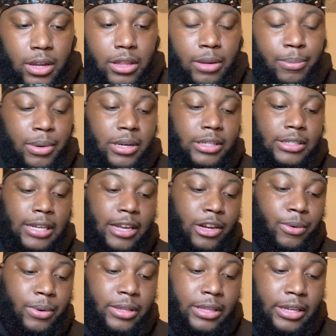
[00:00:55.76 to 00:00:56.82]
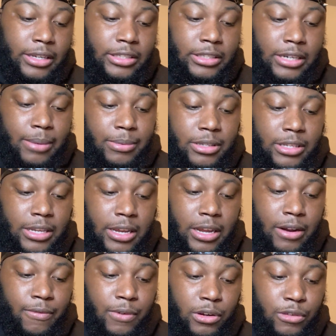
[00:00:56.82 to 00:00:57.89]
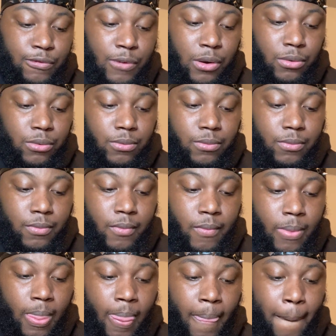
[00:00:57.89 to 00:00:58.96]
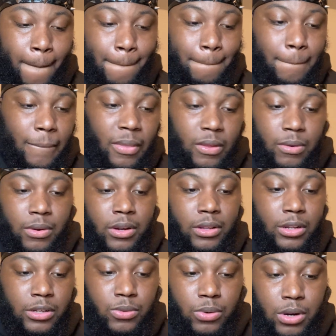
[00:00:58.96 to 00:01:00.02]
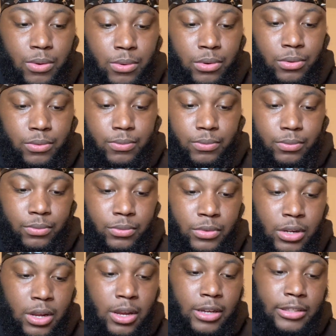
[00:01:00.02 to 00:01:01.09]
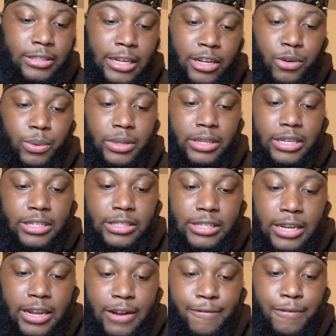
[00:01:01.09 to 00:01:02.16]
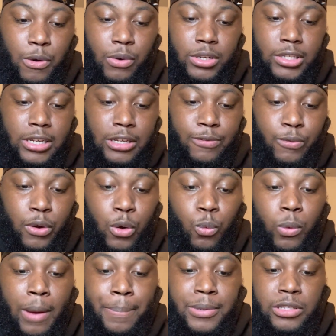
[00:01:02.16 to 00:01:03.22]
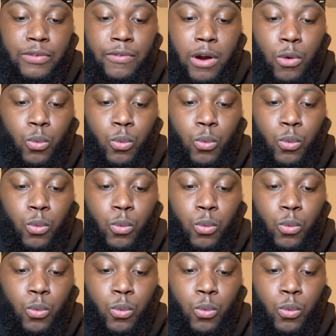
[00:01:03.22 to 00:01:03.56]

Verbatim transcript: The book of Second Corinthians chapter 10 and verse 4 right? That's what I want. 2 Corinthians 10 and 4, it says, For the weapons of our